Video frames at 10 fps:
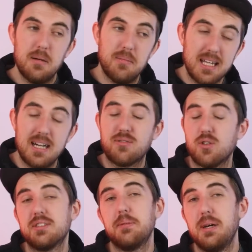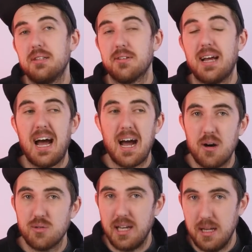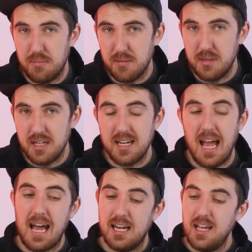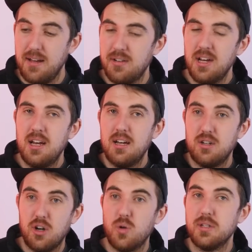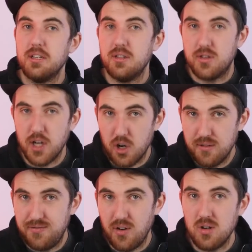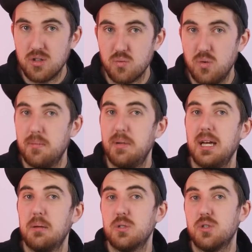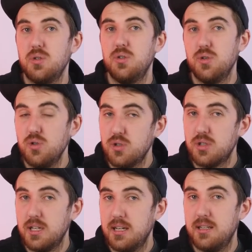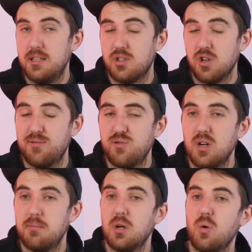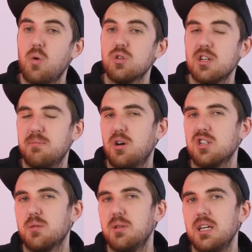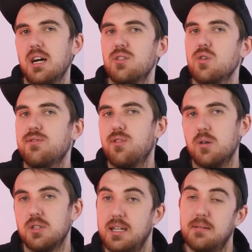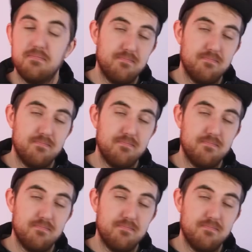But that of course depends on how they implement it and if not only their phones will be able to use the, the software but also possibly other phones in